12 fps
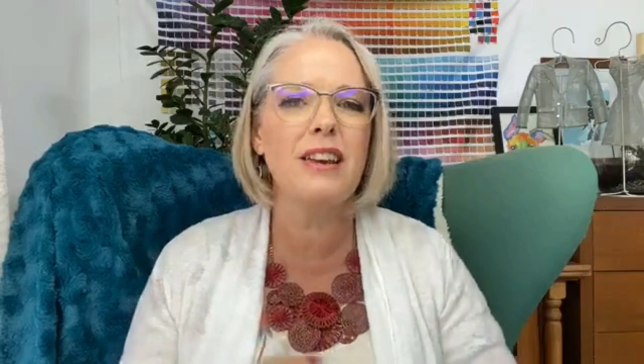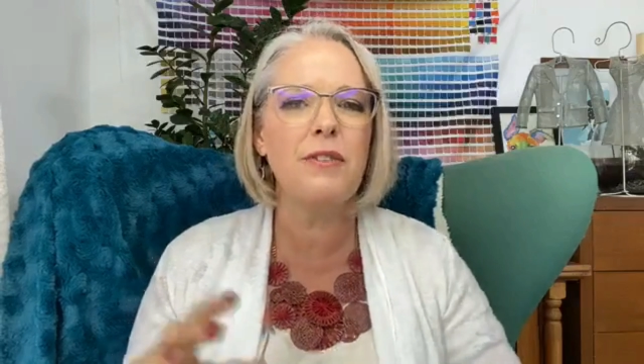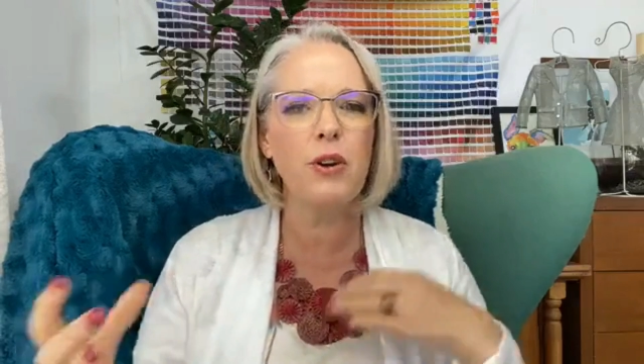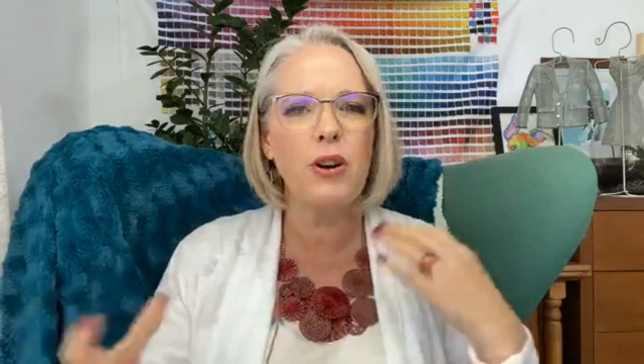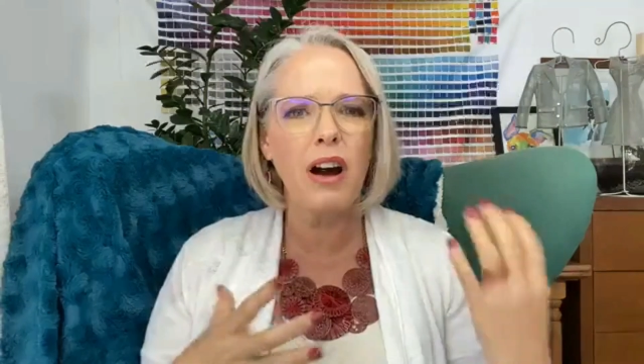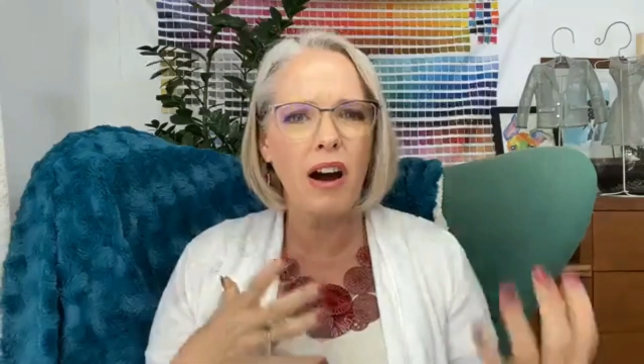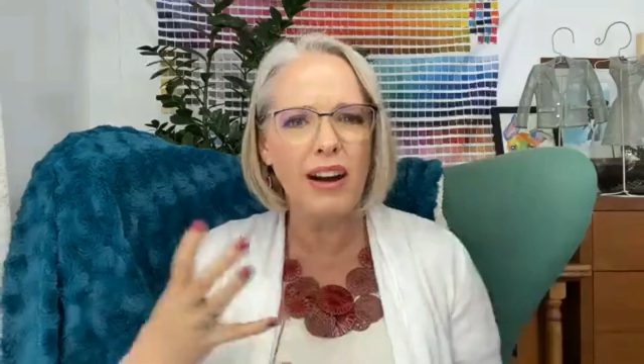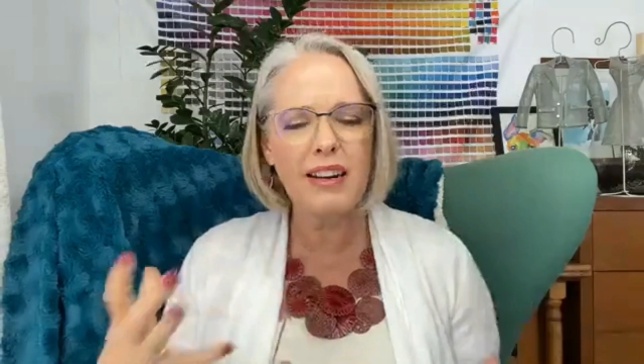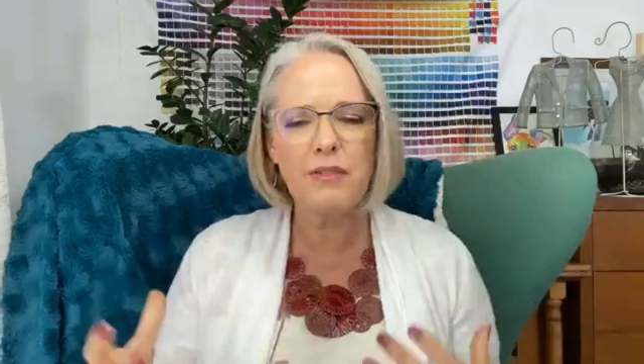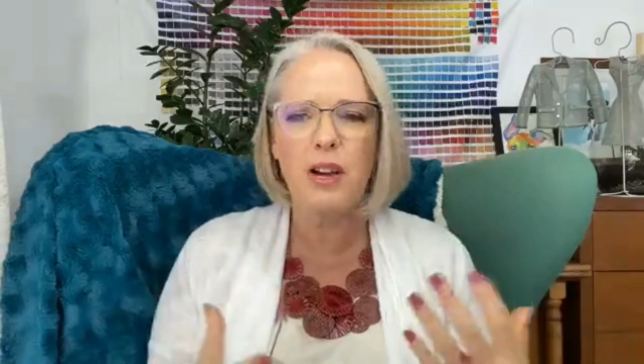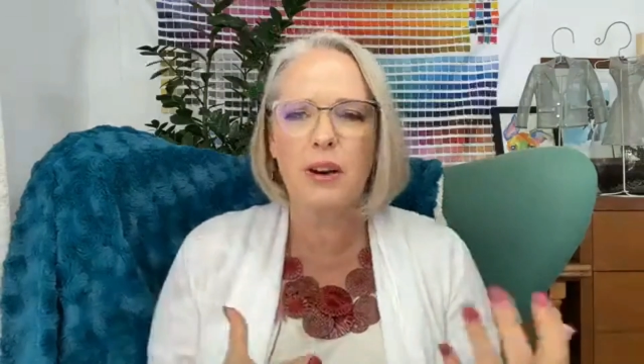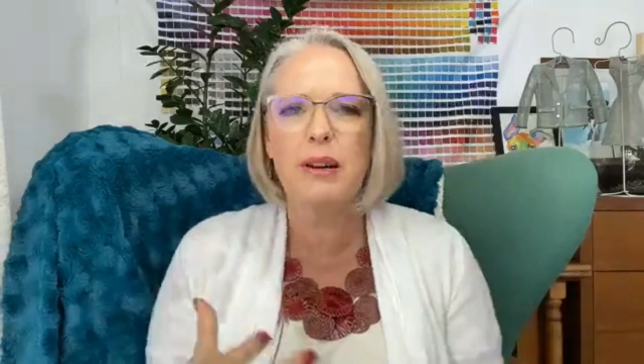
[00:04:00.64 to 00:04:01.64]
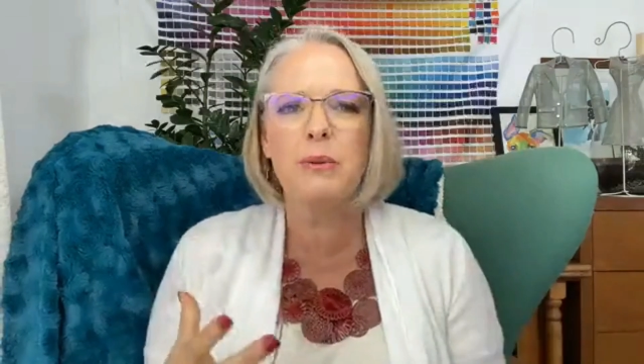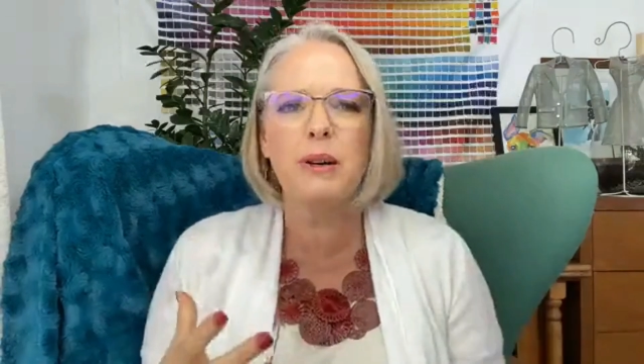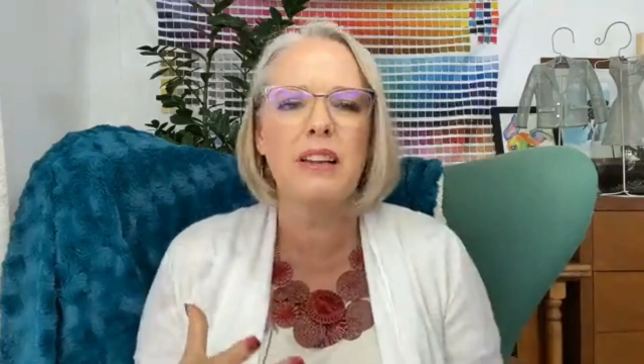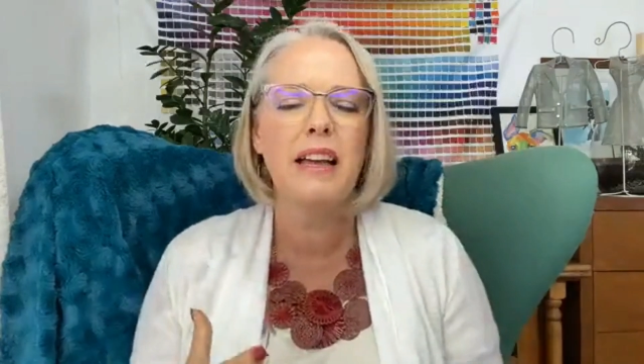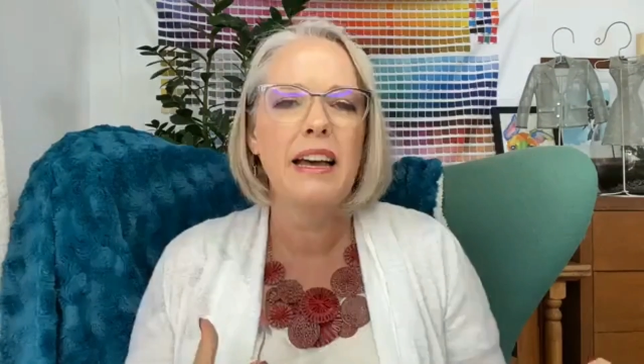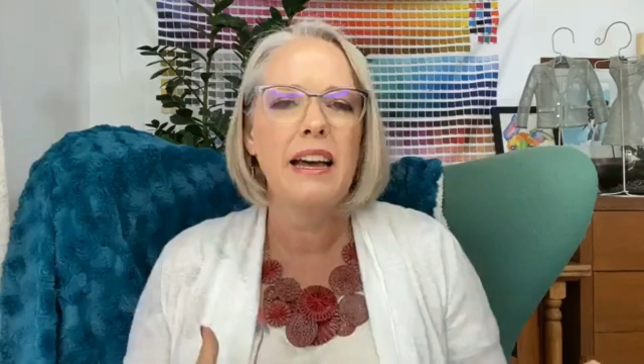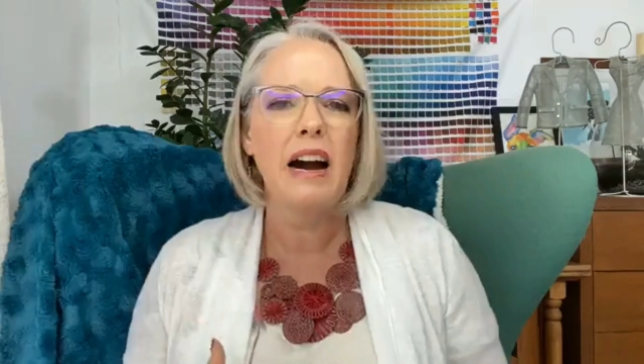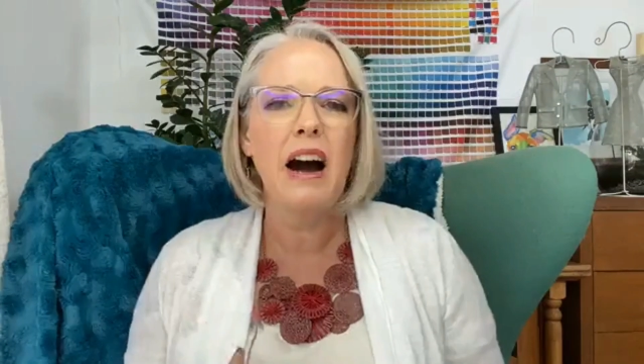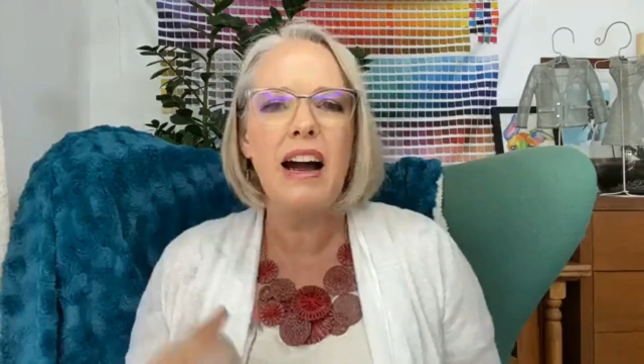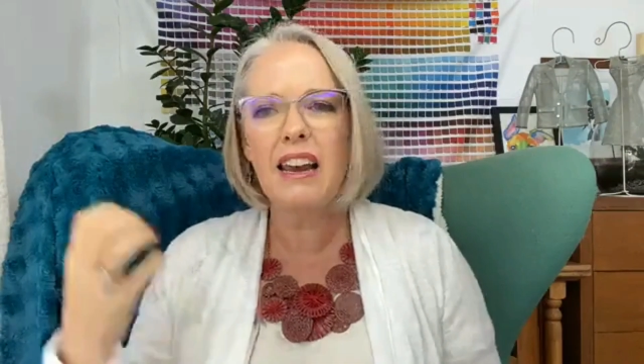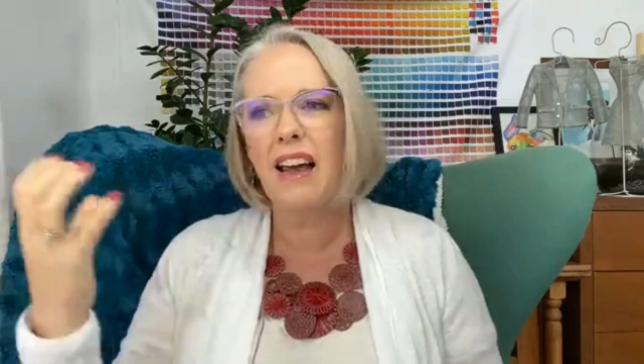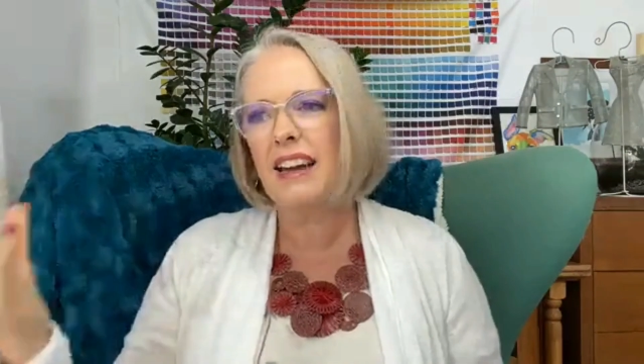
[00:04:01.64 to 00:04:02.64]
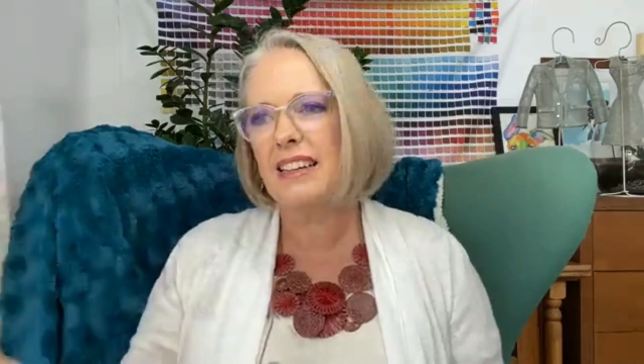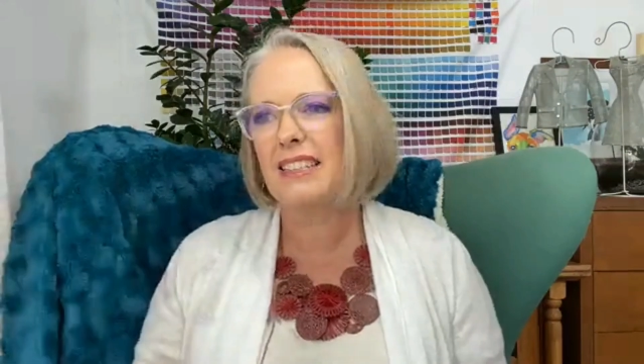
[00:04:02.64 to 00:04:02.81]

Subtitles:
if you're kind of going, well, I like